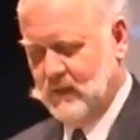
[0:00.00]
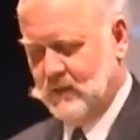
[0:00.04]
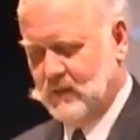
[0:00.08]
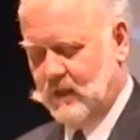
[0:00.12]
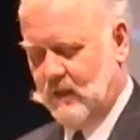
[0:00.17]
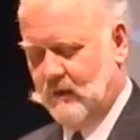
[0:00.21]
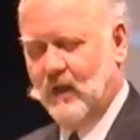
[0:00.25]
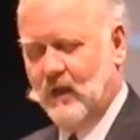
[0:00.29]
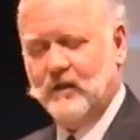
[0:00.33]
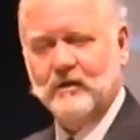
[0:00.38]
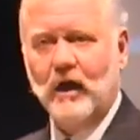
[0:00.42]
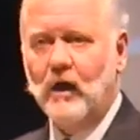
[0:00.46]

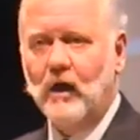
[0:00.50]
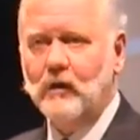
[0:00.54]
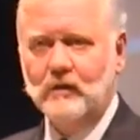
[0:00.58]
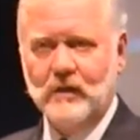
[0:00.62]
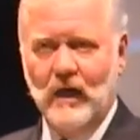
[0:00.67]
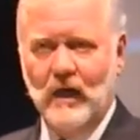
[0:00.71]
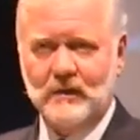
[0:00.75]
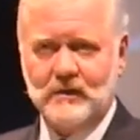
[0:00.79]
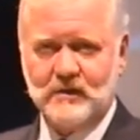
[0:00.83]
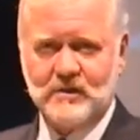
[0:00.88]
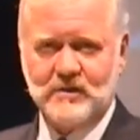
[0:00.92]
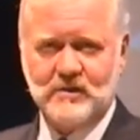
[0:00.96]
There are no
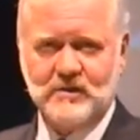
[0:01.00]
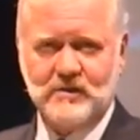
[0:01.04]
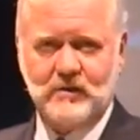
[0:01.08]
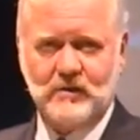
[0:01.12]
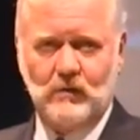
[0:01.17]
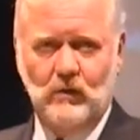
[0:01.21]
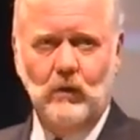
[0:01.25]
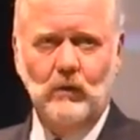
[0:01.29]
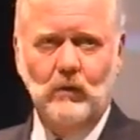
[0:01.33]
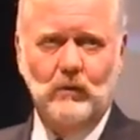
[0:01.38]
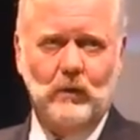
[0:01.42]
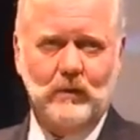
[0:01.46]
notices
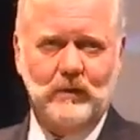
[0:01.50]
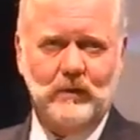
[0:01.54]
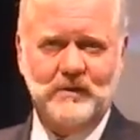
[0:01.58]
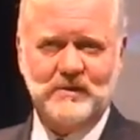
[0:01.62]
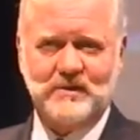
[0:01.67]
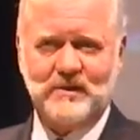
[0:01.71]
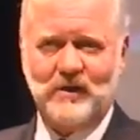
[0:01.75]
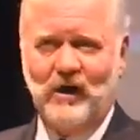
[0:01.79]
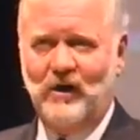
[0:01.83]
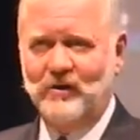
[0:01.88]
or orders